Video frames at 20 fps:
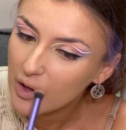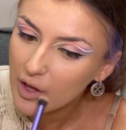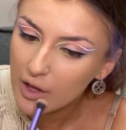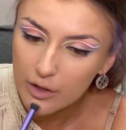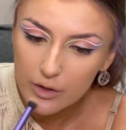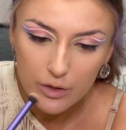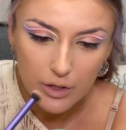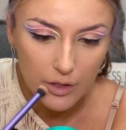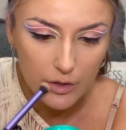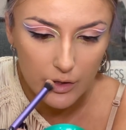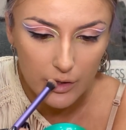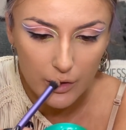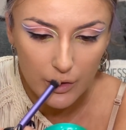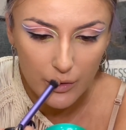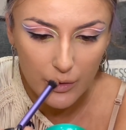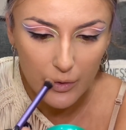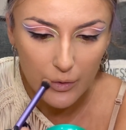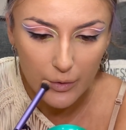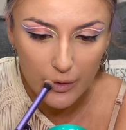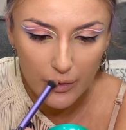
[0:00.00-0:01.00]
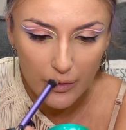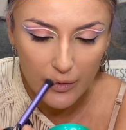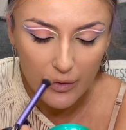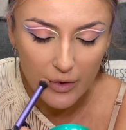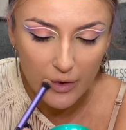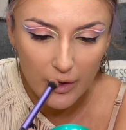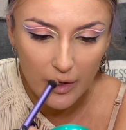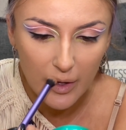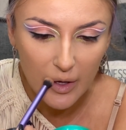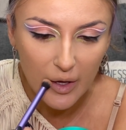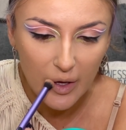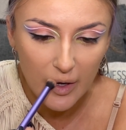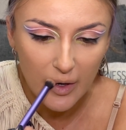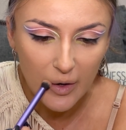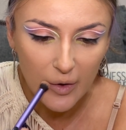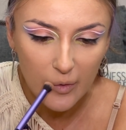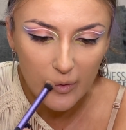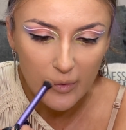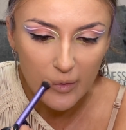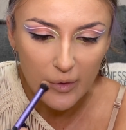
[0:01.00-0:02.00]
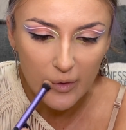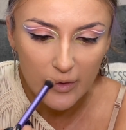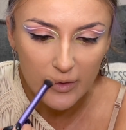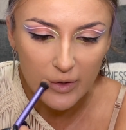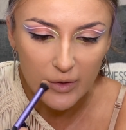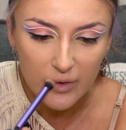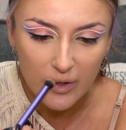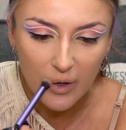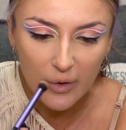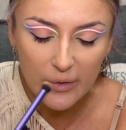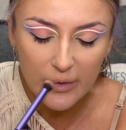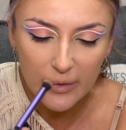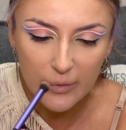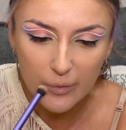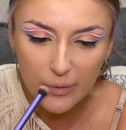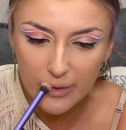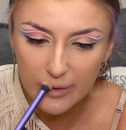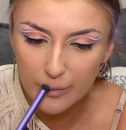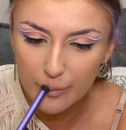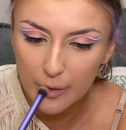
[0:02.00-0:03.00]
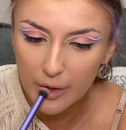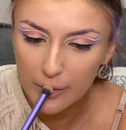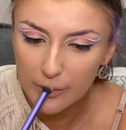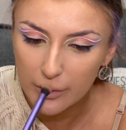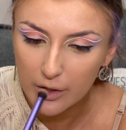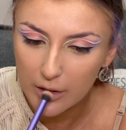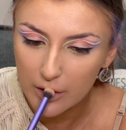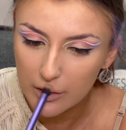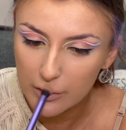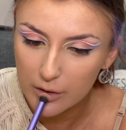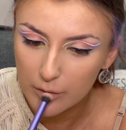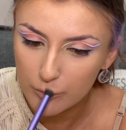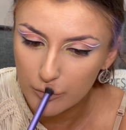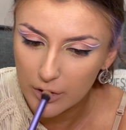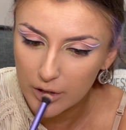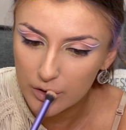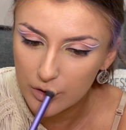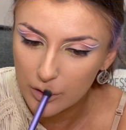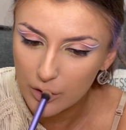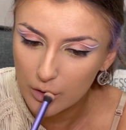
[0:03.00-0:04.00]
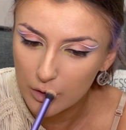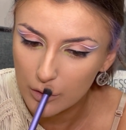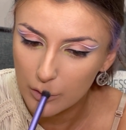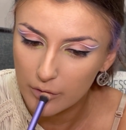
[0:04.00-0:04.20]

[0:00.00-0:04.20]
that didn't notice that the chocolate was melting and smudging all